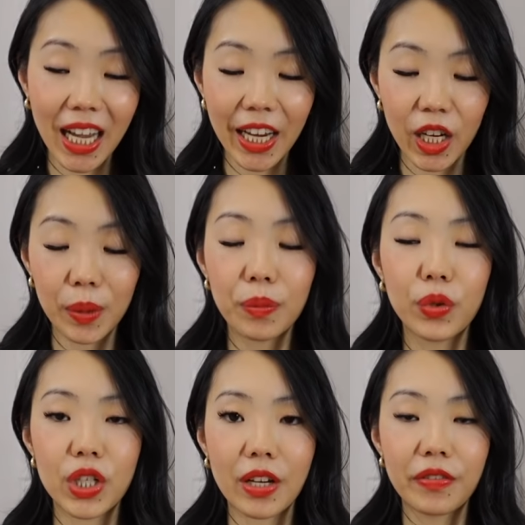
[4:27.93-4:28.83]
item,
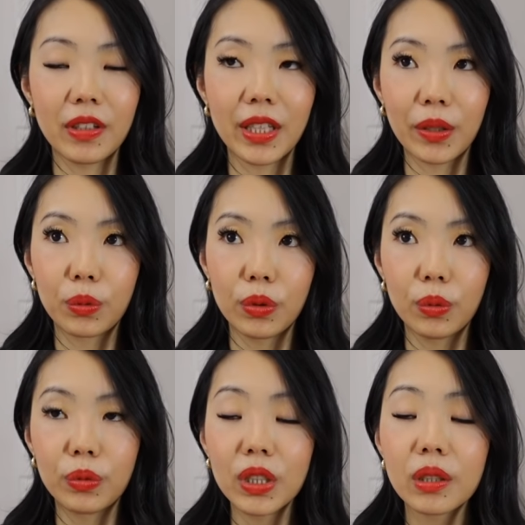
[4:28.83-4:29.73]
which I feel like will
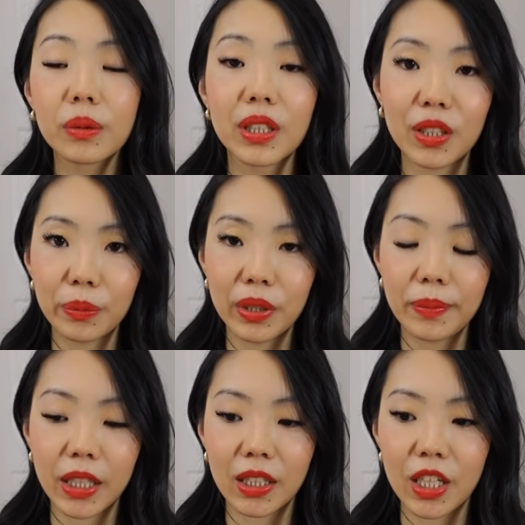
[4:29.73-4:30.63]
really, really complete
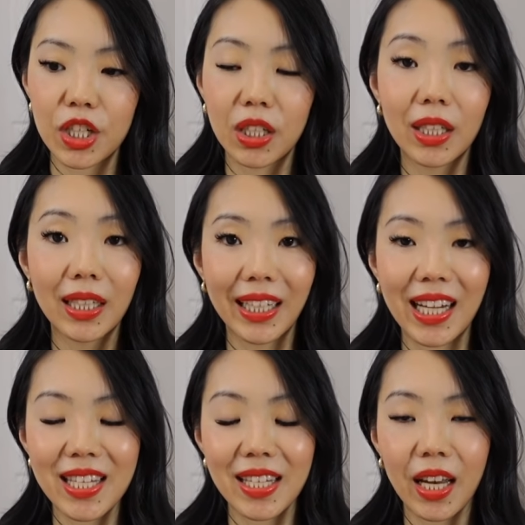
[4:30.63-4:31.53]
my collection, and like
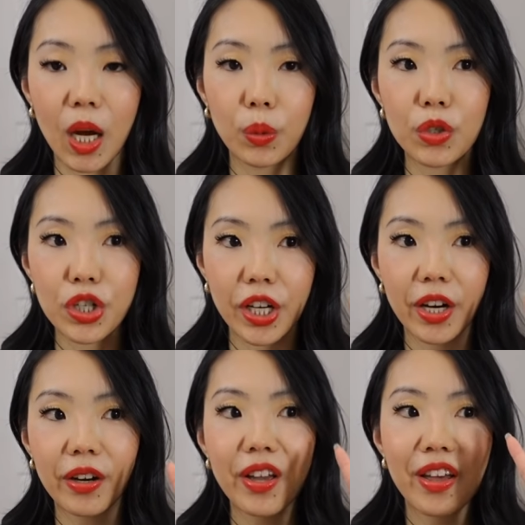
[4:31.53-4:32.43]
I said, I will
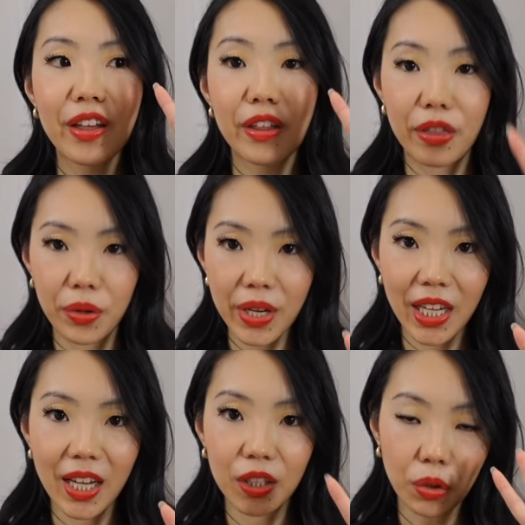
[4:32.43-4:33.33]
share
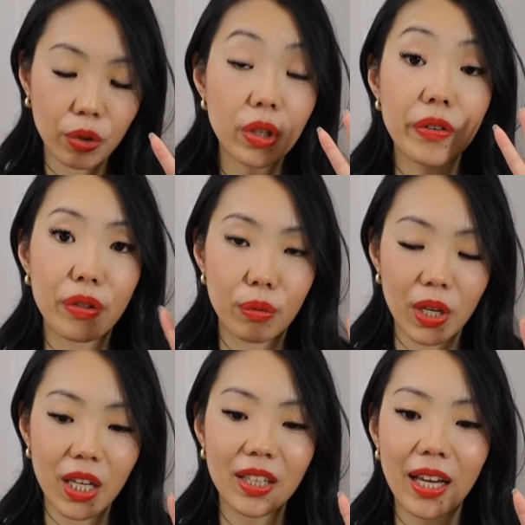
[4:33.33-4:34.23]
three, a total of
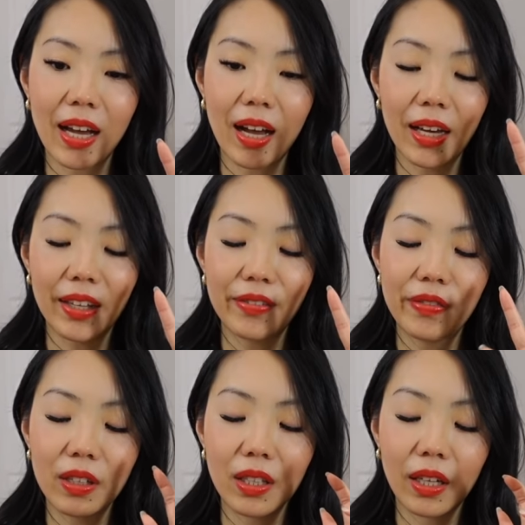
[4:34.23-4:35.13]
three that I
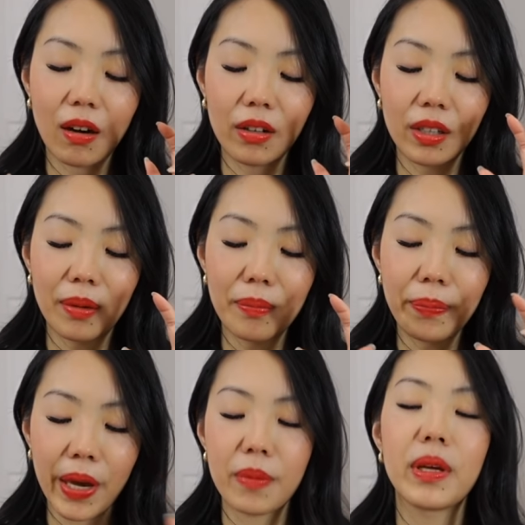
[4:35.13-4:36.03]
feel like are the
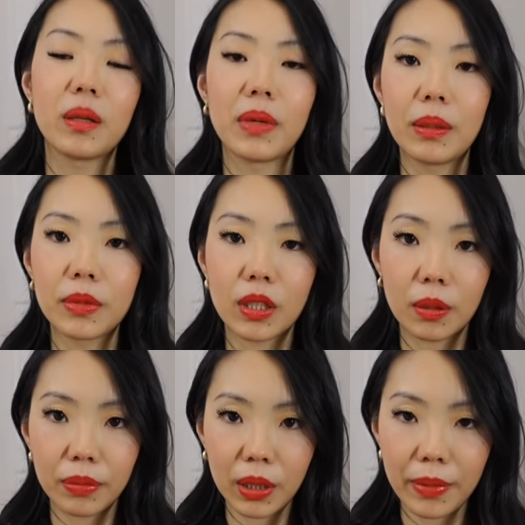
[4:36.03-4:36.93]
bare minimum to
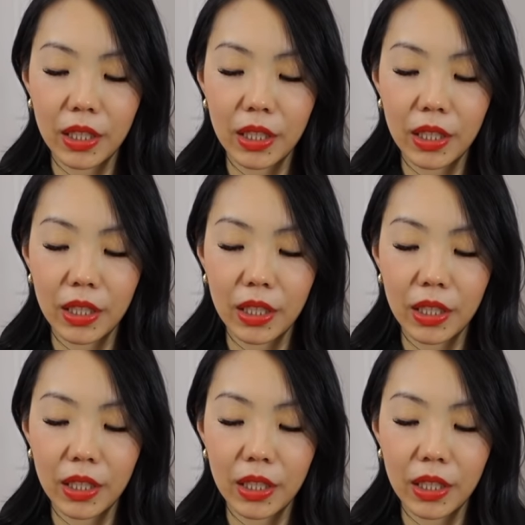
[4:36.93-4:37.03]
complete my